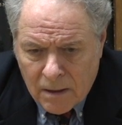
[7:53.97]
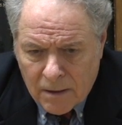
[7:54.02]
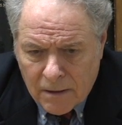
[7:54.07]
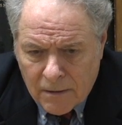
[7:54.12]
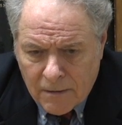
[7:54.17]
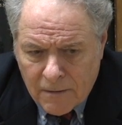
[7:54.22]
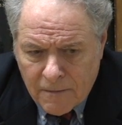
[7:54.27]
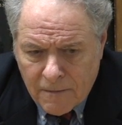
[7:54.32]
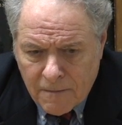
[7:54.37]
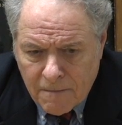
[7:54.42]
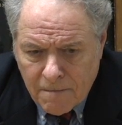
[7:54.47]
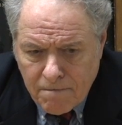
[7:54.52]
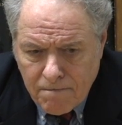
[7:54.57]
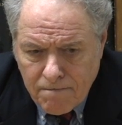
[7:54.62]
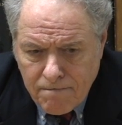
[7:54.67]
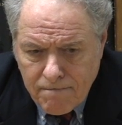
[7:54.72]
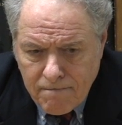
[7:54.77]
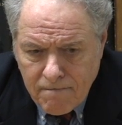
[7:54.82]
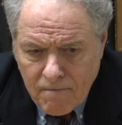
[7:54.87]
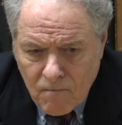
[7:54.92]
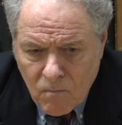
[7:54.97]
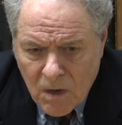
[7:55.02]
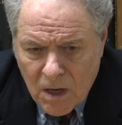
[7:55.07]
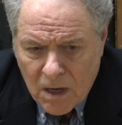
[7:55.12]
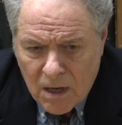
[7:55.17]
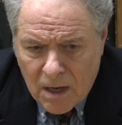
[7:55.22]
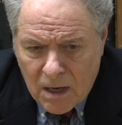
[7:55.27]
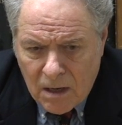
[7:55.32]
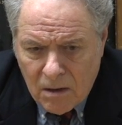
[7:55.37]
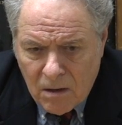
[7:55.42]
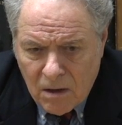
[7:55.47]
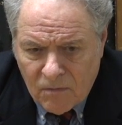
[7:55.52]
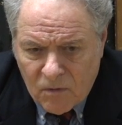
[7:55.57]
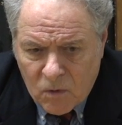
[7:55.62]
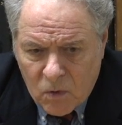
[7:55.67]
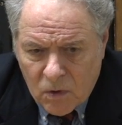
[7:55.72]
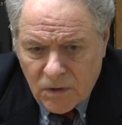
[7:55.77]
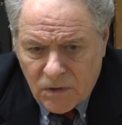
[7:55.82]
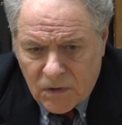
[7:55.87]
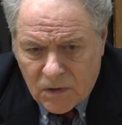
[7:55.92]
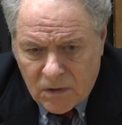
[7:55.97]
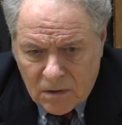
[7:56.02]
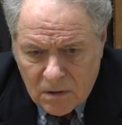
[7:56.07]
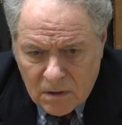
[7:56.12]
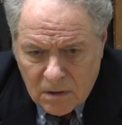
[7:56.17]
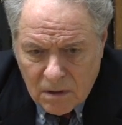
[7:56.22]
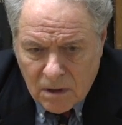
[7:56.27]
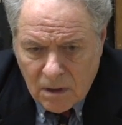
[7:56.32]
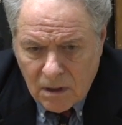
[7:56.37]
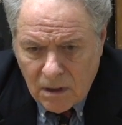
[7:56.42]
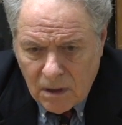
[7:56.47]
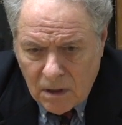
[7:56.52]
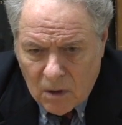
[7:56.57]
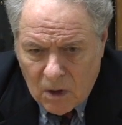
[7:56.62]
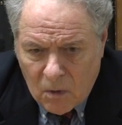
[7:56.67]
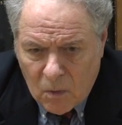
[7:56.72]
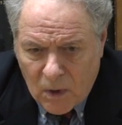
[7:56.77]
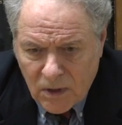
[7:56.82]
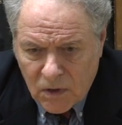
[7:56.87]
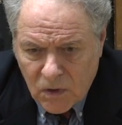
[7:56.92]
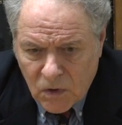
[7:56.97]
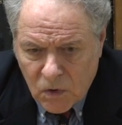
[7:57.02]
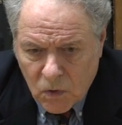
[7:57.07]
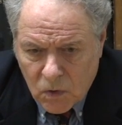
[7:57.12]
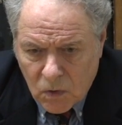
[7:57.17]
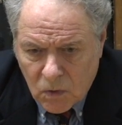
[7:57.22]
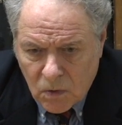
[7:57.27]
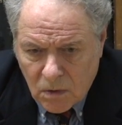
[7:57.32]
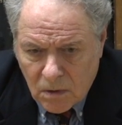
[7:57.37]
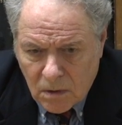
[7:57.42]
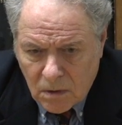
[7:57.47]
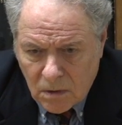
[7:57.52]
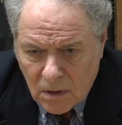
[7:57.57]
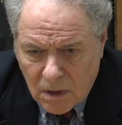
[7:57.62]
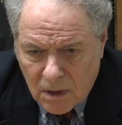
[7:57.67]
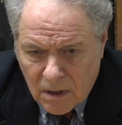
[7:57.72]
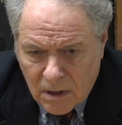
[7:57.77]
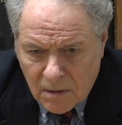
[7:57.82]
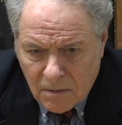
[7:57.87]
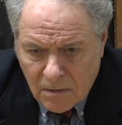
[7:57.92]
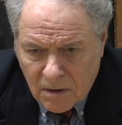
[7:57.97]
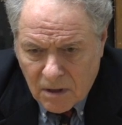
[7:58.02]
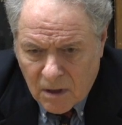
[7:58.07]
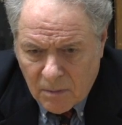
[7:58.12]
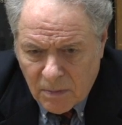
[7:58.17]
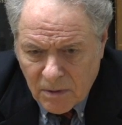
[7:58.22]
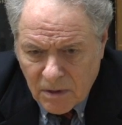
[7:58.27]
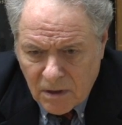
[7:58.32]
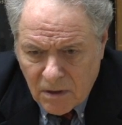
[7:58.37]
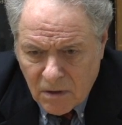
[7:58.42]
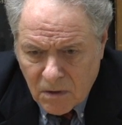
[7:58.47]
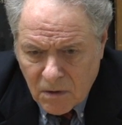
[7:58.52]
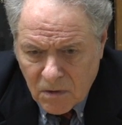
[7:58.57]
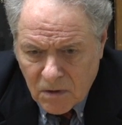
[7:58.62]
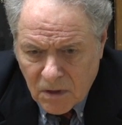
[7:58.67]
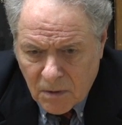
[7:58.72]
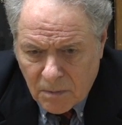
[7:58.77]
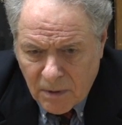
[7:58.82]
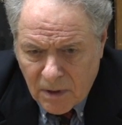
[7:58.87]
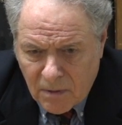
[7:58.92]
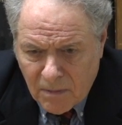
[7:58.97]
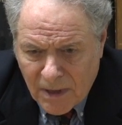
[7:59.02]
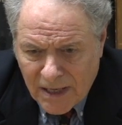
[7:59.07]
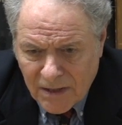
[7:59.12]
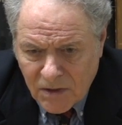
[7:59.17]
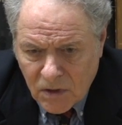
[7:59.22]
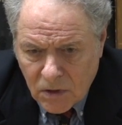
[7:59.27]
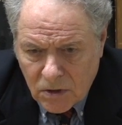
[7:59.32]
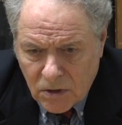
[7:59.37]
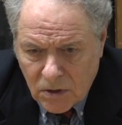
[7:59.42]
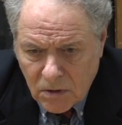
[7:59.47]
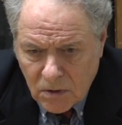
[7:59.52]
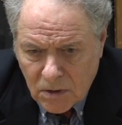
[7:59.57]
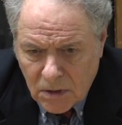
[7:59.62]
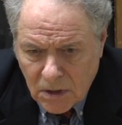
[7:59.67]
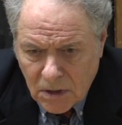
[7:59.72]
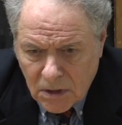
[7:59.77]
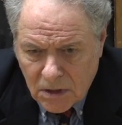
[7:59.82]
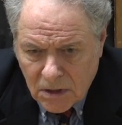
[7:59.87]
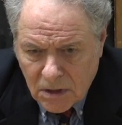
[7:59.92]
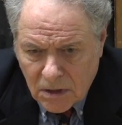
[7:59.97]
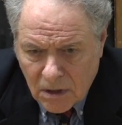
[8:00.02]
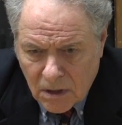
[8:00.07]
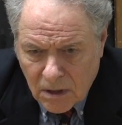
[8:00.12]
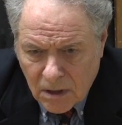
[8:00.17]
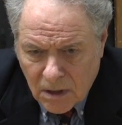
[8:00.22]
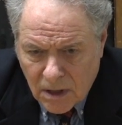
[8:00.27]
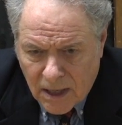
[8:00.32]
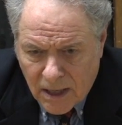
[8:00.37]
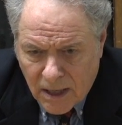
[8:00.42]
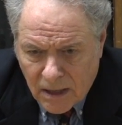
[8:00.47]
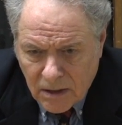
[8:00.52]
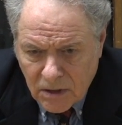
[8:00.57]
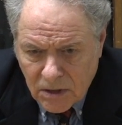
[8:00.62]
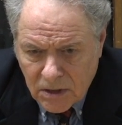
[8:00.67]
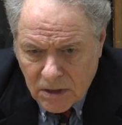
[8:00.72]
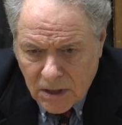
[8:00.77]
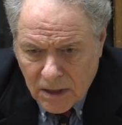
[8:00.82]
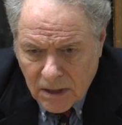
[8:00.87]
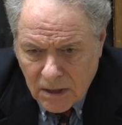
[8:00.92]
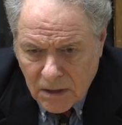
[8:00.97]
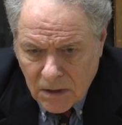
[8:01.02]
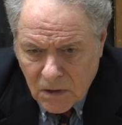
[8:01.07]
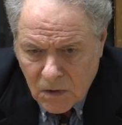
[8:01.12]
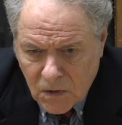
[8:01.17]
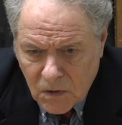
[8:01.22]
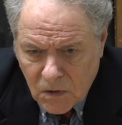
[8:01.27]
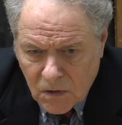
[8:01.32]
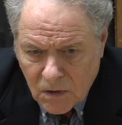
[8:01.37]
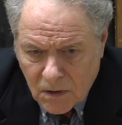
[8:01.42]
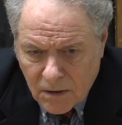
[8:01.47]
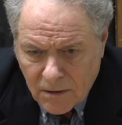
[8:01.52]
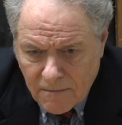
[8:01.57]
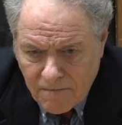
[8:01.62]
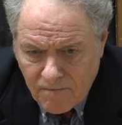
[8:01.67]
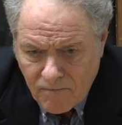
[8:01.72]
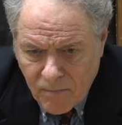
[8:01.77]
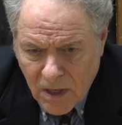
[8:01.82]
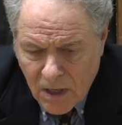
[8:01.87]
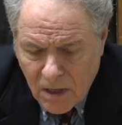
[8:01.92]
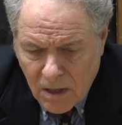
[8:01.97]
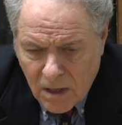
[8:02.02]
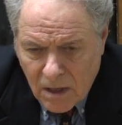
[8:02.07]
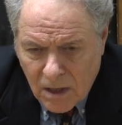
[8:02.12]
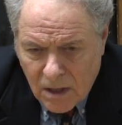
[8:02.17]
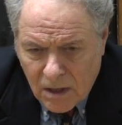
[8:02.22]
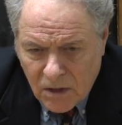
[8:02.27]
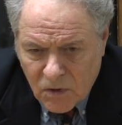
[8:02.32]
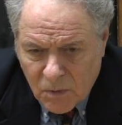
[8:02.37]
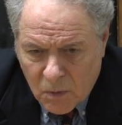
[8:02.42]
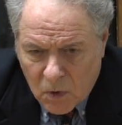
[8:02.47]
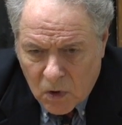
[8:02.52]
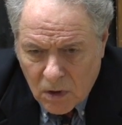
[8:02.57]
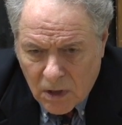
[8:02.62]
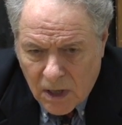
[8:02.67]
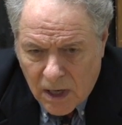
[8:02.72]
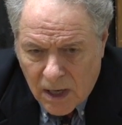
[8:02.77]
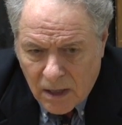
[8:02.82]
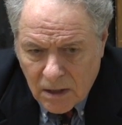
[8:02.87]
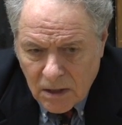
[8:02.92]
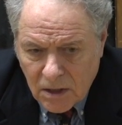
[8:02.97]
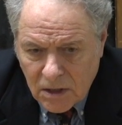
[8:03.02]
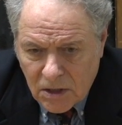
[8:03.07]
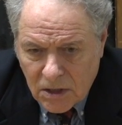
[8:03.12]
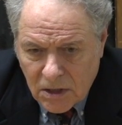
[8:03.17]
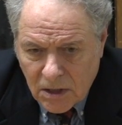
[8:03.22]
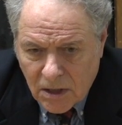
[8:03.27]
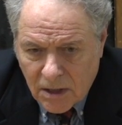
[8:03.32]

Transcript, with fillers: Um, and of course, you know, I went to school uh, a couple of years up in Massachusetts, uh, college that is, um, small college.